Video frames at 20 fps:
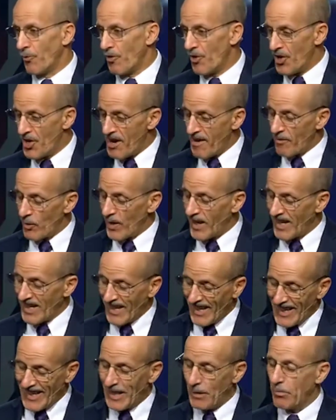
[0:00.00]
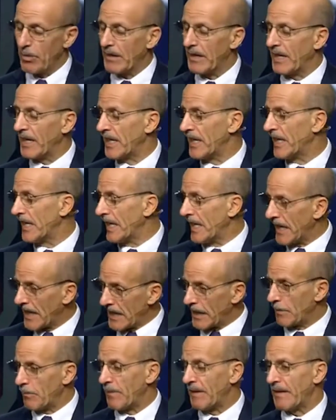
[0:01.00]
never ate any blood,
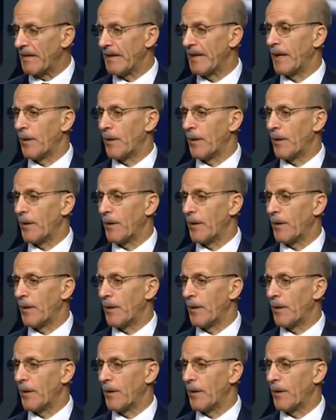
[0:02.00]
any meat.